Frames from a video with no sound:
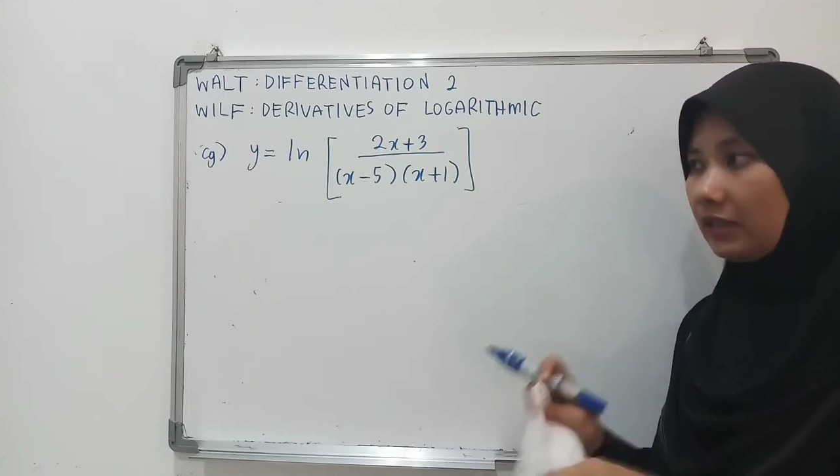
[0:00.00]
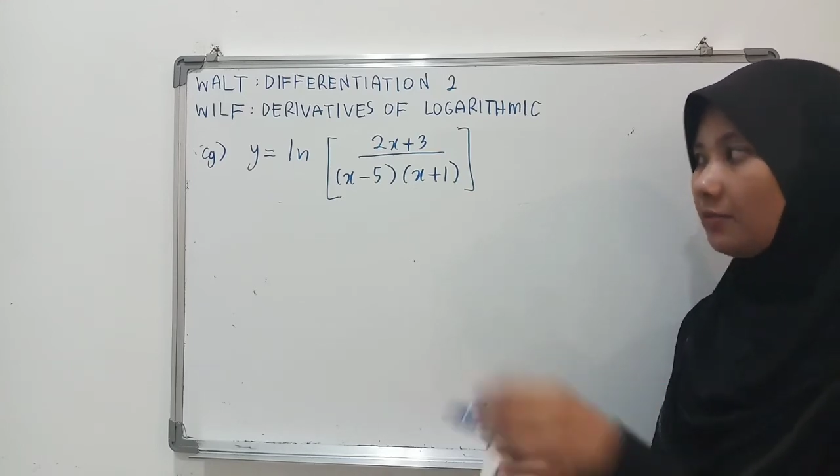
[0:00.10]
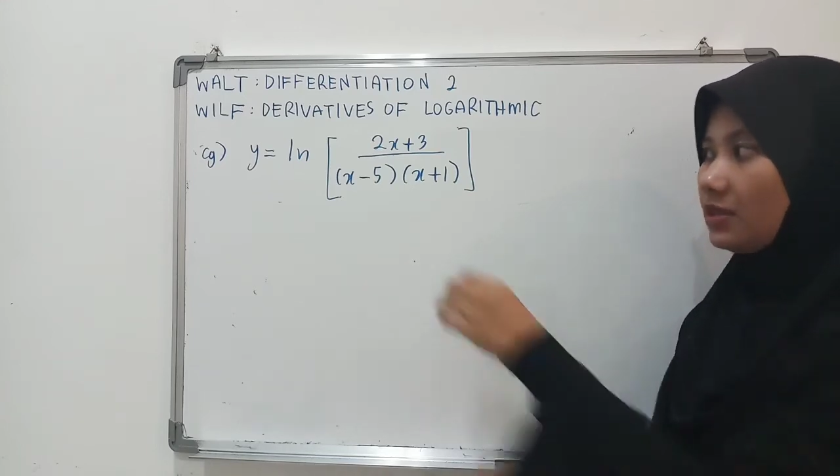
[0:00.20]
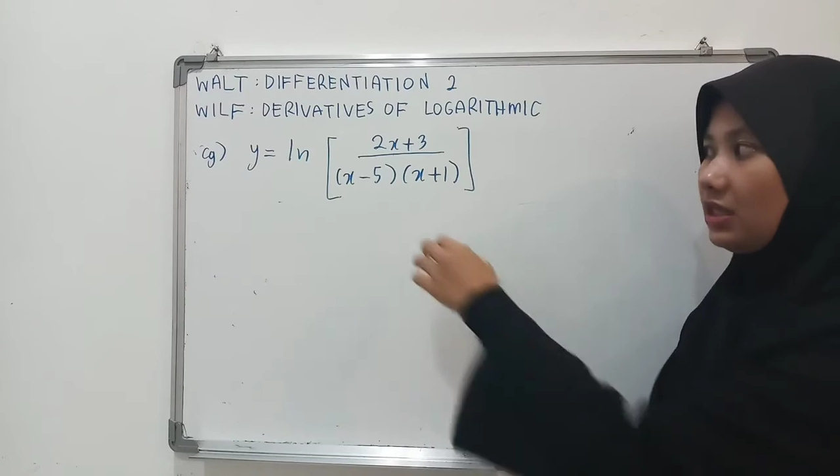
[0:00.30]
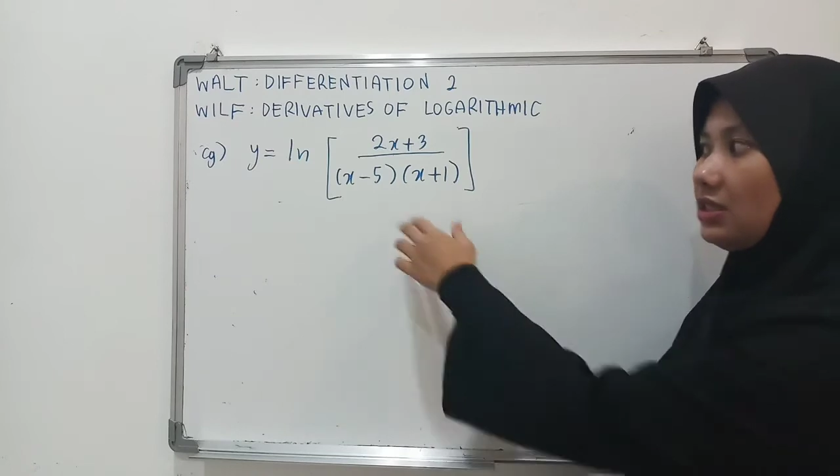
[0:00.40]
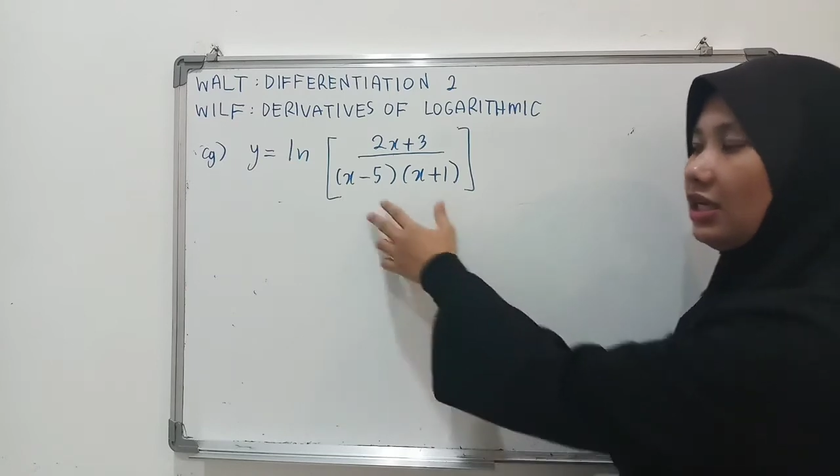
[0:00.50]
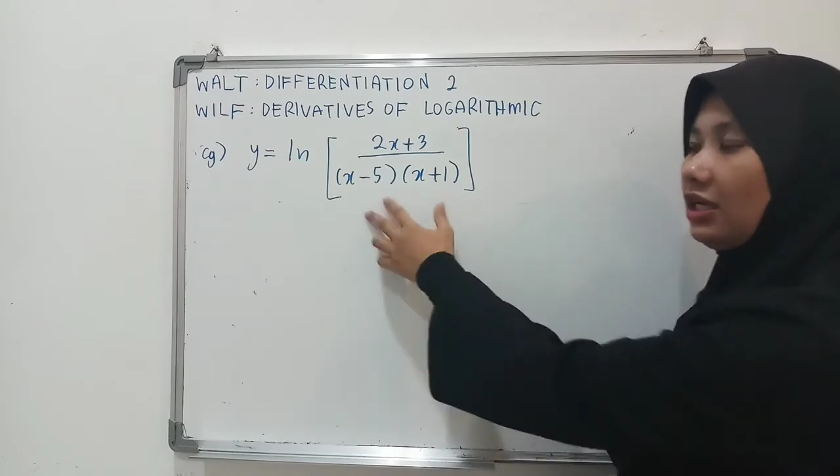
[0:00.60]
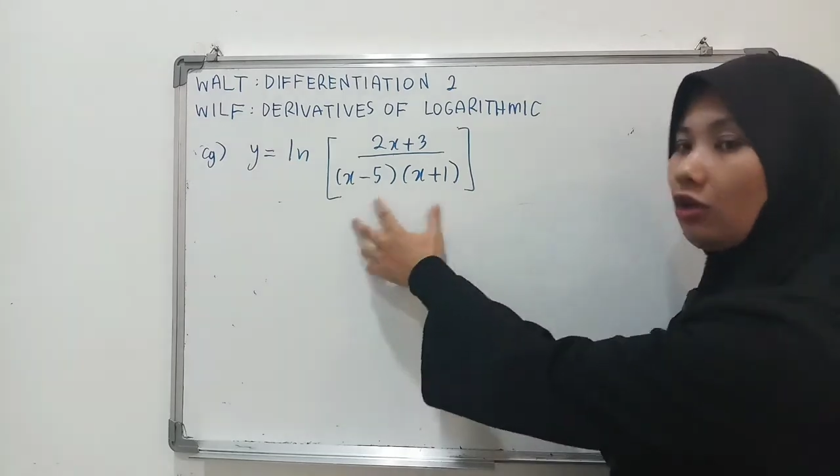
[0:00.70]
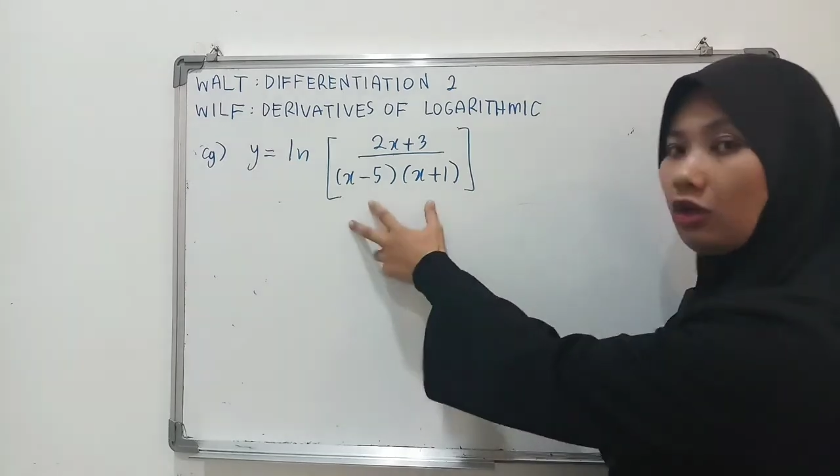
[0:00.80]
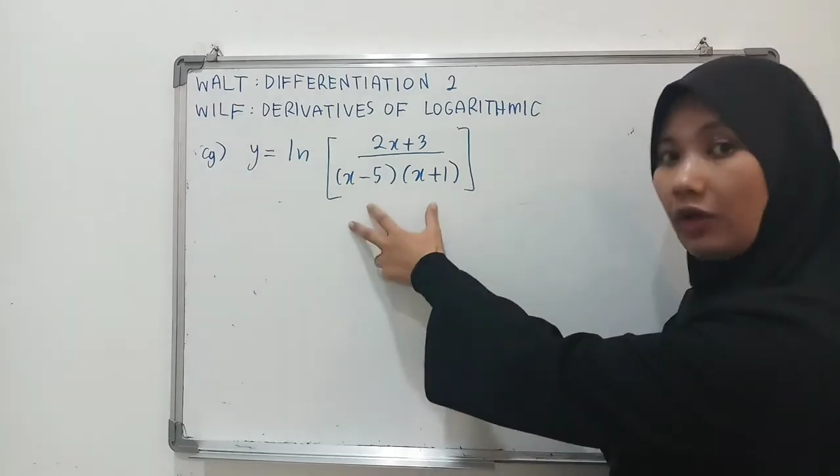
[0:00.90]
inside your
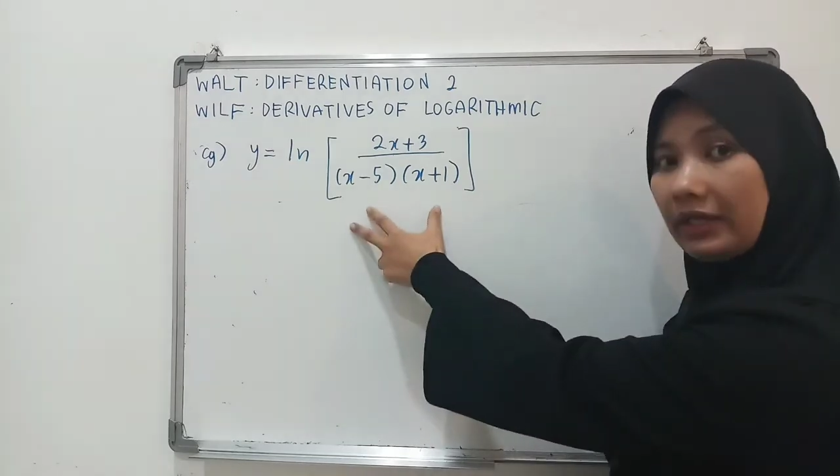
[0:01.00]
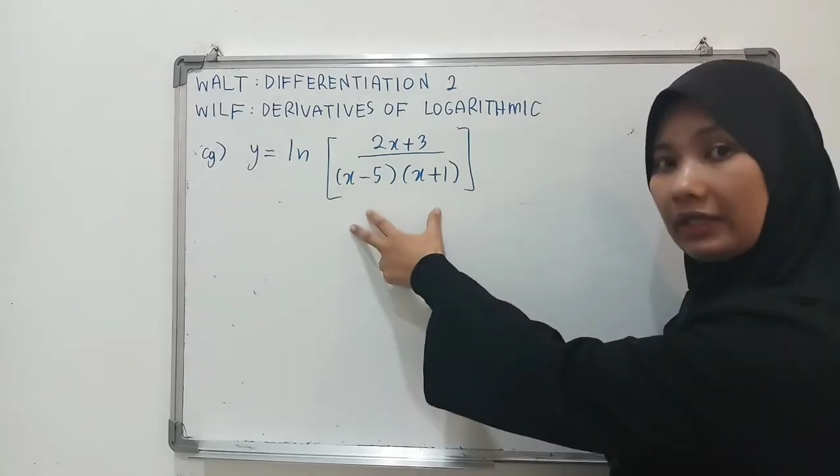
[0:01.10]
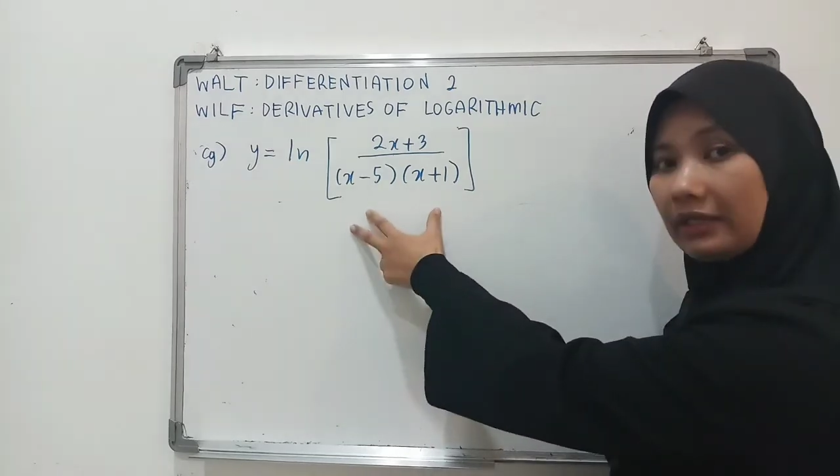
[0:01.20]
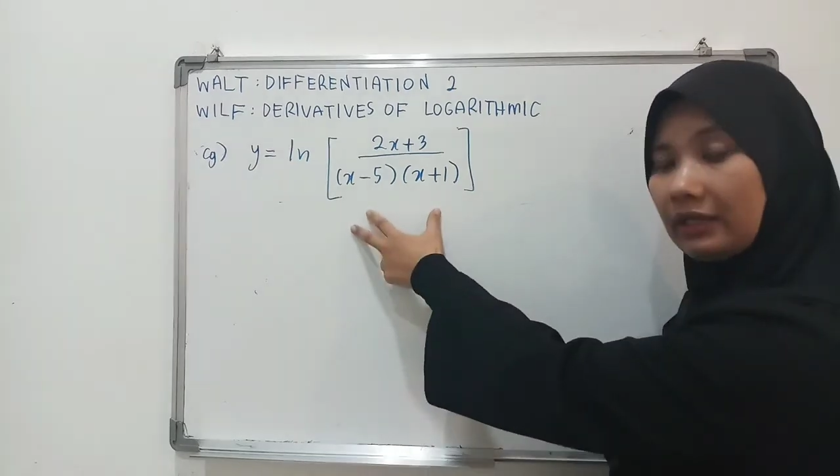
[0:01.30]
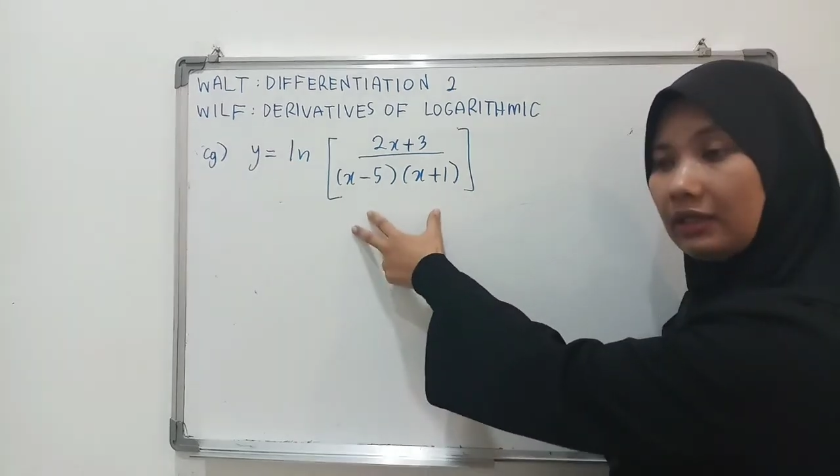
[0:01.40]
ln here,